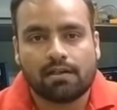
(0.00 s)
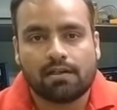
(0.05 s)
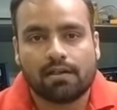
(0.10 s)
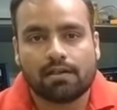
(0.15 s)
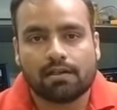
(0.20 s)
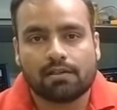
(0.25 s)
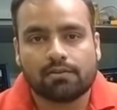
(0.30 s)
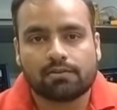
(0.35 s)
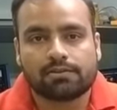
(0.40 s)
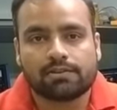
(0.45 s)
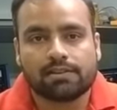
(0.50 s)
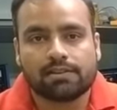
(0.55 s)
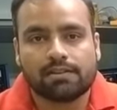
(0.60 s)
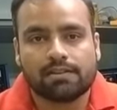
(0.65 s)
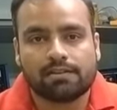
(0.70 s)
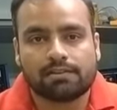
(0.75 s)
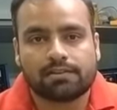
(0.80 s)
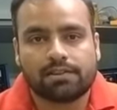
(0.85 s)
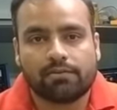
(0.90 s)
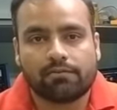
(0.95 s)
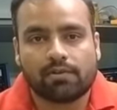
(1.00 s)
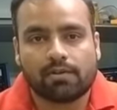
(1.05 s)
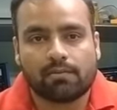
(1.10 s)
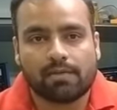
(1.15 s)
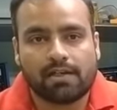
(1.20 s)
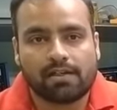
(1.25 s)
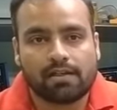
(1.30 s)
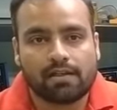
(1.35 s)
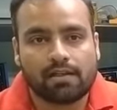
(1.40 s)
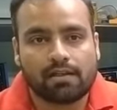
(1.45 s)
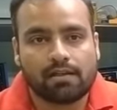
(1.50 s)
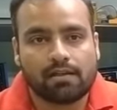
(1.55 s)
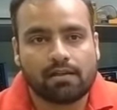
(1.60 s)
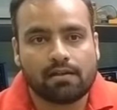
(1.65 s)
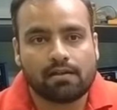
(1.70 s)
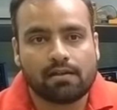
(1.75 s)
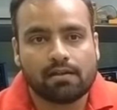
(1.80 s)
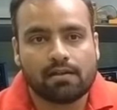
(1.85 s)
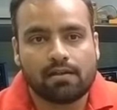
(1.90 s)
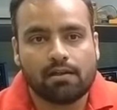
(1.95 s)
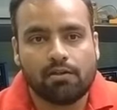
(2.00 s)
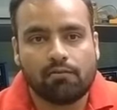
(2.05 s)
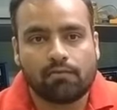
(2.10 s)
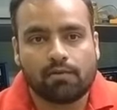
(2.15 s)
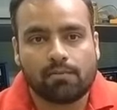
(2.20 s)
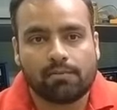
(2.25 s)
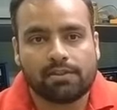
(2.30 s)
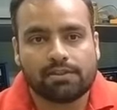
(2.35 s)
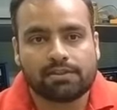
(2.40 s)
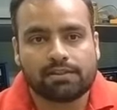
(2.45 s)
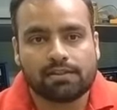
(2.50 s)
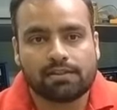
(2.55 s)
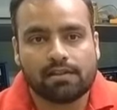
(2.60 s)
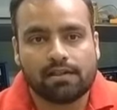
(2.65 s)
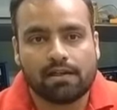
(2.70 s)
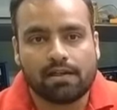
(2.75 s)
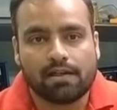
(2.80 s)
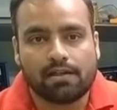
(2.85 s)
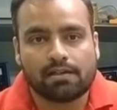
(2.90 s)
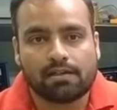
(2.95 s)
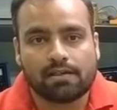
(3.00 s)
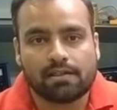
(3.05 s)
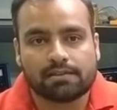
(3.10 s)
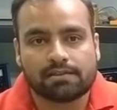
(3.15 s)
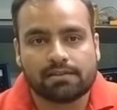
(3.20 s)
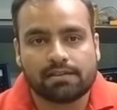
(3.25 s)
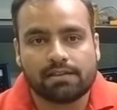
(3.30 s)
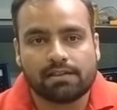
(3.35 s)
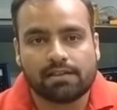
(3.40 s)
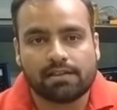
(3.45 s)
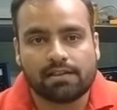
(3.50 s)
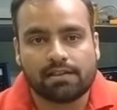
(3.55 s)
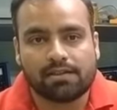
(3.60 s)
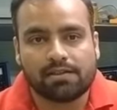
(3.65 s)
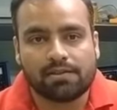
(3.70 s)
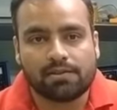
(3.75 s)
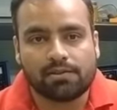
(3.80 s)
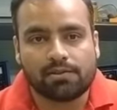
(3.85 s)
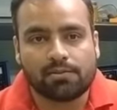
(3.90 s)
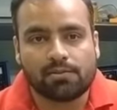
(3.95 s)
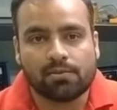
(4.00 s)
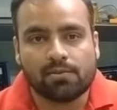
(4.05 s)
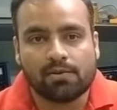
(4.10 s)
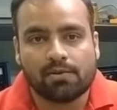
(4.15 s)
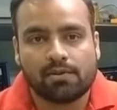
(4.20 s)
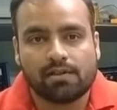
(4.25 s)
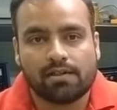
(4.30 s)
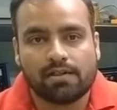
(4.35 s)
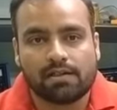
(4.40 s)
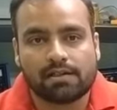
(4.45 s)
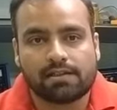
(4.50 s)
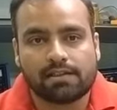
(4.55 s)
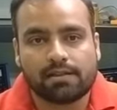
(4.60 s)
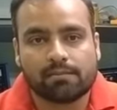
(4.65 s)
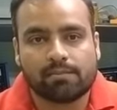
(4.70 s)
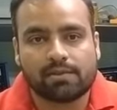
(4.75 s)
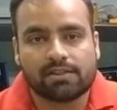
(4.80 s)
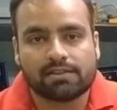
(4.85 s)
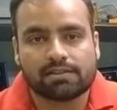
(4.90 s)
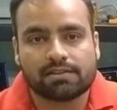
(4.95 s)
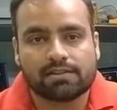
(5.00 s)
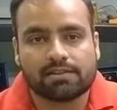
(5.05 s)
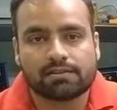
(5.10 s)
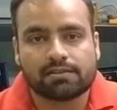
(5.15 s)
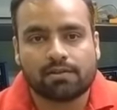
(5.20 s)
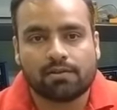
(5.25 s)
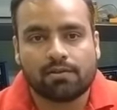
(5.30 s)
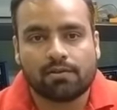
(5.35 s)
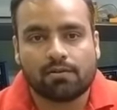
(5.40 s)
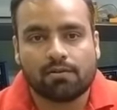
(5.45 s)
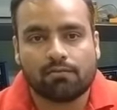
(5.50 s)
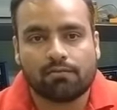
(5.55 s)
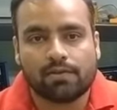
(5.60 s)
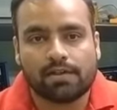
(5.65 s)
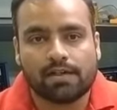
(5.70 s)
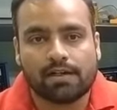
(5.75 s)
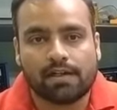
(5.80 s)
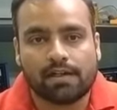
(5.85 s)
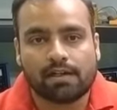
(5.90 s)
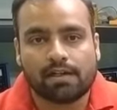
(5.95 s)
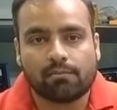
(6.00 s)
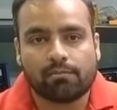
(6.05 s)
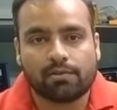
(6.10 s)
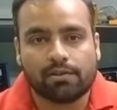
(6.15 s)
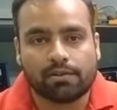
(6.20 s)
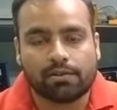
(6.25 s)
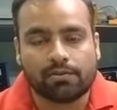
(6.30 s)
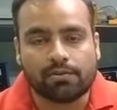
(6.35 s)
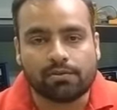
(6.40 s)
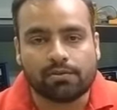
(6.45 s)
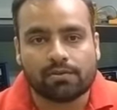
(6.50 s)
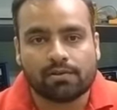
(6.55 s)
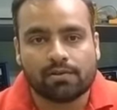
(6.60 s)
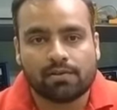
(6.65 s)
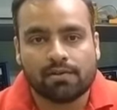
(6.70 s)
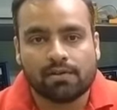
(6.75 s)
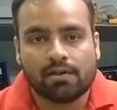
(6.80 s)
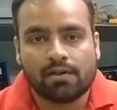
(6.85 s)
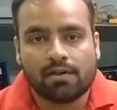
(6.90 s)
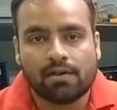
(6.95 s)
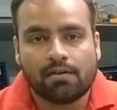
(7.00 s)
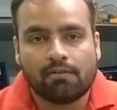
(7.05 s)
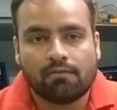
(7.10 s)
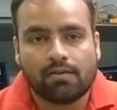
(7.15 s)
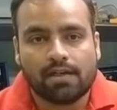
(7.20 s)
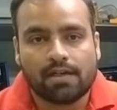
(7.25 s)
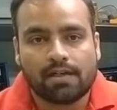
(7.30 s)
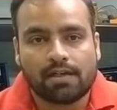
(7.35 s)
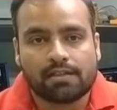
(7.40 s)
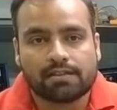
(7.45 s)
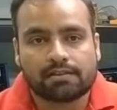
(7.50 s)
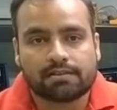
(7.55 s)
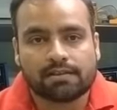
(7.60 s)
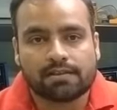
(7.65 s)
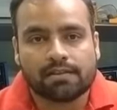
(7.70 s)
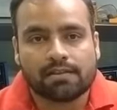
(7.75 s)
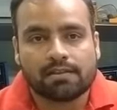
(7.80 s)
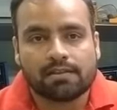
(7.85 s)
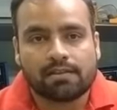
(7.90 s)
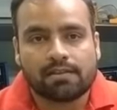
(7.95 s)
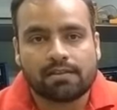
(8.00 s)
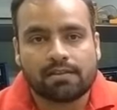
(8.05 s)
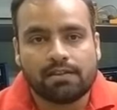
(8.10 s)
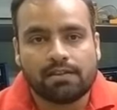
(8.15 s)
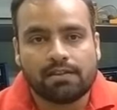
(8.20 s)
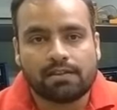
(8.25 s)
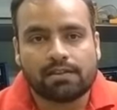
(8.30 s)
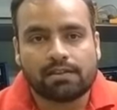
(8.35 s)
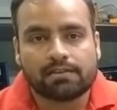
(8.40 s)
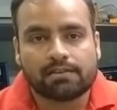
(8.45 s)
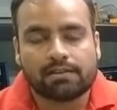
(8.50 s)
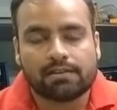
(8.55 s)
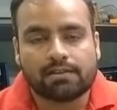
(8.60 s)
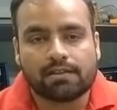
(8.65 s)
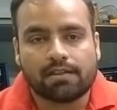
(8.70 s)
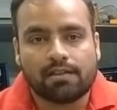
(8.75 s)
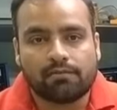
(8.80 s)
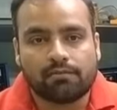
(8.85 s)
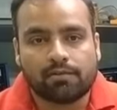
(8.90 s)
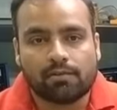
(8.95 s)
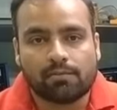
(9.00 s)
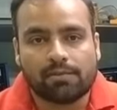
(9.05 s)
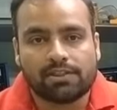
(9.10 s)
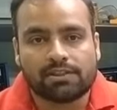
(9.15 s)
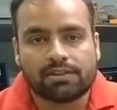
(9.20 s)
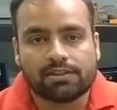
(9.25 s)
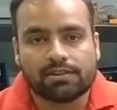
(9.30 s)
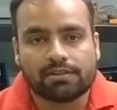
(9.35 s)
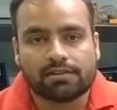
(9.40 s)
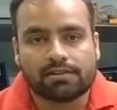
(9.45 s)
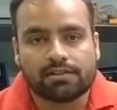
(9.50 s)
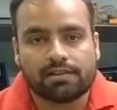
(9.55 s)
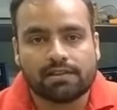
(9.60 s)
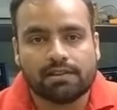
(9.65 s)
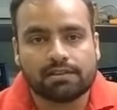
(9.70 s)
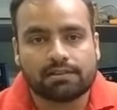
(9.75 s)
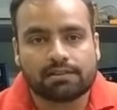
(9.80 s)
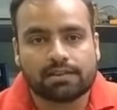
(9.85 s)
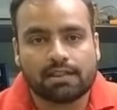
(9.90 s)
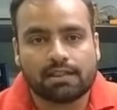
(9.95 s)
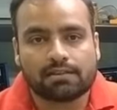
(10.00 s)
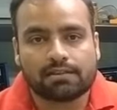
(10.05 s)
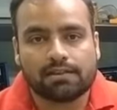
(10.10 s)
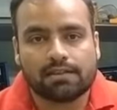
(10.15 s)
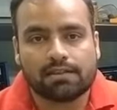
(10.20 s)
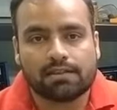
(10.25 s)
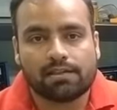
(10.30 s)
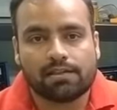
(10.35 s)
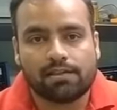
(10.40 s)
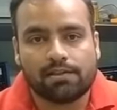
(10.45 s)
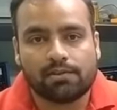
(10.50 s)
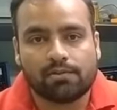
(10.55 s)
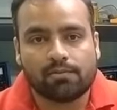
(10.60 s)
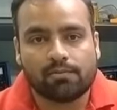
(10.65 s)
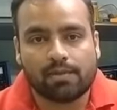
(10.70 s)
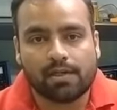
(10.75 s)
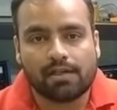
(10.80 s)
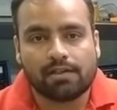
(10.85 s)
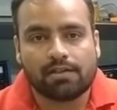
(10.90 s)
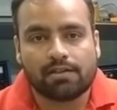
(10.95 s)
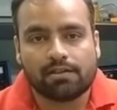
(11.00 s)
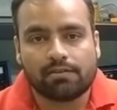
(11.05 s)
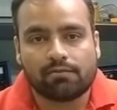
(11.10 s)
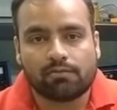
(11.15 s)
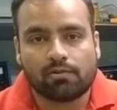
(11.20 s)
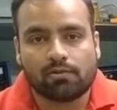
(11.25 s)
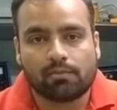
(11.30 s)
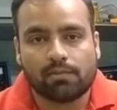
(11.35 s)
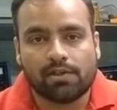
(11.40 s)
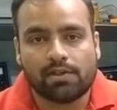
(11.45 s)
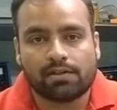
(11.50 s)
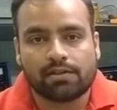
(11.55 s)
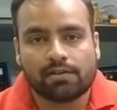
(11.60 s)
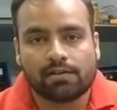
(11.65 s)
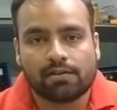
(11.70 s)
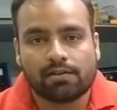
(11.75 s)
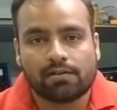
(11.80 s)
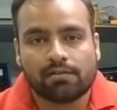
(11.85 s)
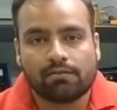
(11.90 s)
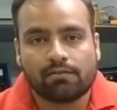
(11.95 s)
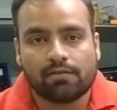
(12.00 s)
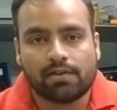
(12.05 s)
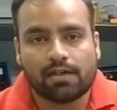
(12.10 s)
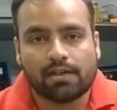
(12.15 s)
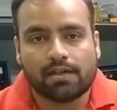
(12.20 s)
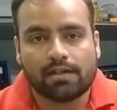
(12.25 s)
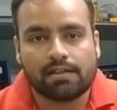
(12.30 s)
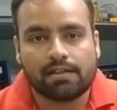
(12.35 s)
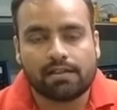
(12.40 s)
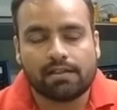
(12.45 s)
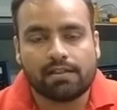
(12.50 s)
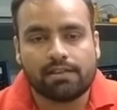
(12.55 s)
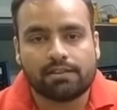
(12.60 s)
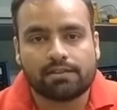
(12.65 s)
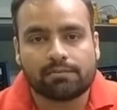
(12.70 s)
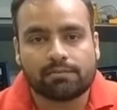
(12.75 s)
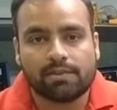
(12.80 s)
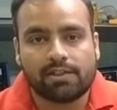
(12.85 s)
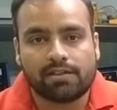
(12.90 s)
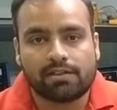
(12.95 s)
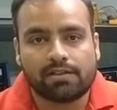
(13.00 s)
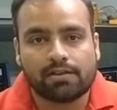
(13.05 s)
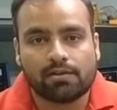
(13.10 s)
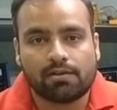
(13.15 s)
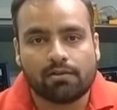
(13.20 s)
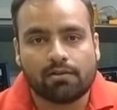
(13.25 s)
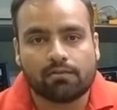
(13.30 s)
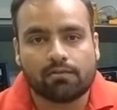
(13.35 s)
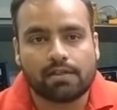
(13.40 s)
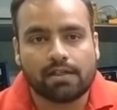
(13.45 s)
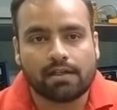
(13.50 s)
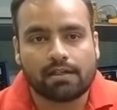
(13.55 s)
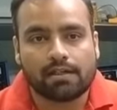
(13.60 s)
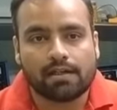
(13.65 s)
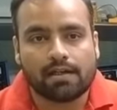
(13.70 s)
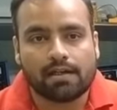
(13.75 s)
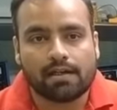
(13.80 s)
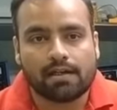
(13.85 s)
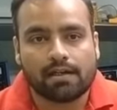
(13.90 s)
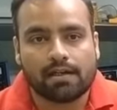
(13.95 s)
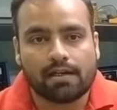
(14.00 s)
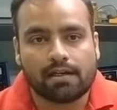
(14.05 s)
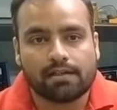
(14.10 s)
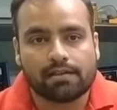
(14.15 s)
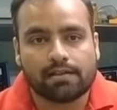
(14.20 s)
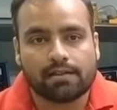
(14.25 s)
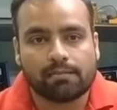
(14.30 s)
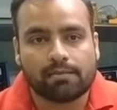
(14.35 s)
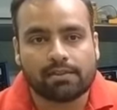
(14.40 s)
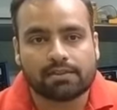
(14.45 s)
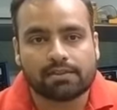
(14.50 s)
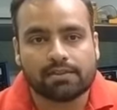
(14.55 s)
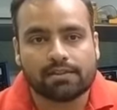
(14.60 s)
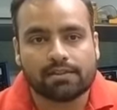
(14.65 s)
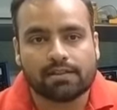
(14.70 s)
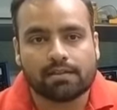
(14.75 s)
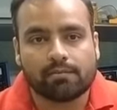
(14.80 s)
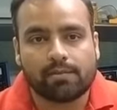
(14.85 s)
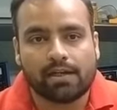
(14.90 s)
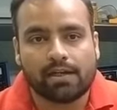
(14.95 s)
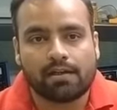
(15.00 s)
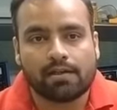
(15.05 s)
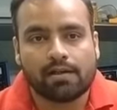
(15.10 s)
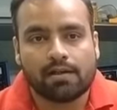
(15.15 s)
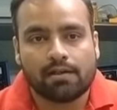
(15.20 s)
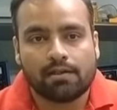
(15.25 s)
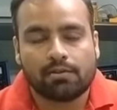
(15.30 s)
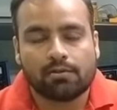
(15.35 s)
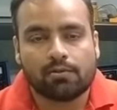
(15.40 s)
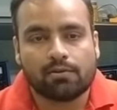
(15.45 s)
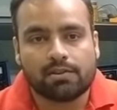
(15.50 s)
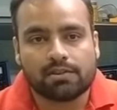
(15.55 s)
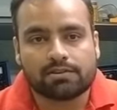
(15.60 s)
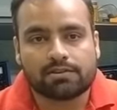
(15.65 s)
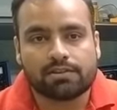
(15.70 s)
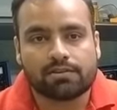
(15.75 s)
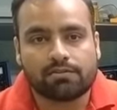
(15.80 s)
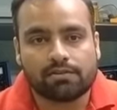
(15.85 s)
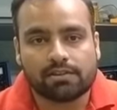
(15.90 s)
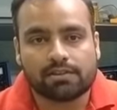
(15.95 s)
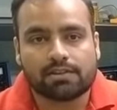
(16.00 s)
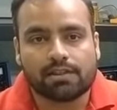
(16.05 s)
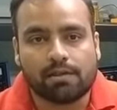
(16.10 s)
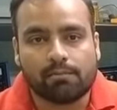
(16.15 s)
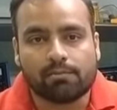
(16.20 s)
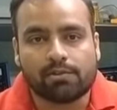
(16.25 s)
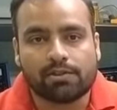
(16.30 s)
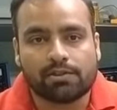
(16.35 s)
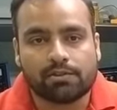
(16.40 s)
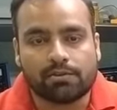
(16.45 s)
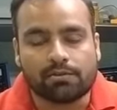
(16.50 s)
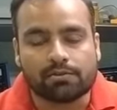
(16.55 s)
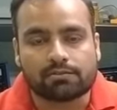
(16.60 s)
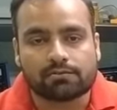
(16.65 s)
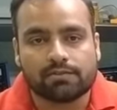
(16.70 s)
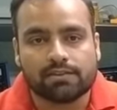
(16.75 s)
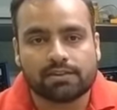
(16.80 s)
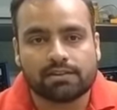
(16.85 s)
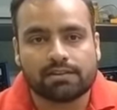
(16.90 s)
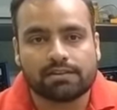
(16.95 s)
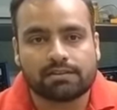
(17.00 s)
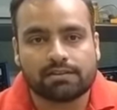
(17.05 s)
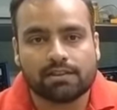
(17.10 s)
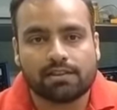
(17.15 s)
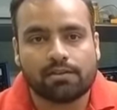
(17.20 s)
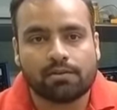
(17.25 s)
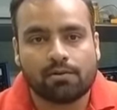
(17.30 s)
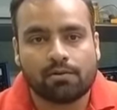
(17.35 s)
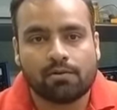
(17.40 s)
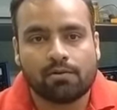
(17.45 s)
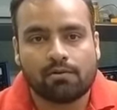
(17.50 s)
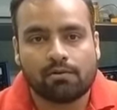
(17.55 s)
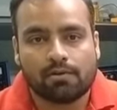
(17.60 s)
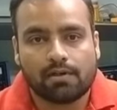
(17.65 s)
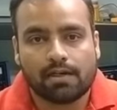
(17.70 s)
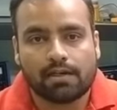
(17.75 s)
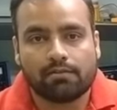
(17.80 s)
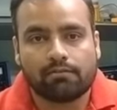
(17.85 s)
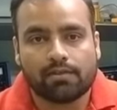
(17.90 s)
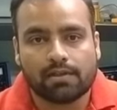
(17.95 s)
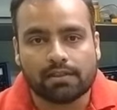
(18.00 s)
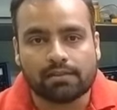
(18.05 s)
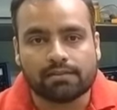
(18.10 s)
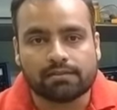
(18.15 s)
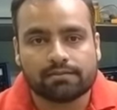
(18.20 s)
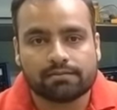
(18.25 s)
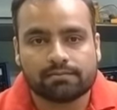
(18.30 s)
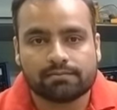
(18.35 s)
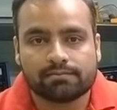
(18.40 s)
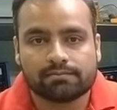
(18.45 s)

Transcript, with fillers: Analog signals differ by taking information and translating it into electric pulses of varying amplitude, whereas digital signal information is translated into binary format where each bit of data is represented by two distinguished amplitudes, which is 0 and 1.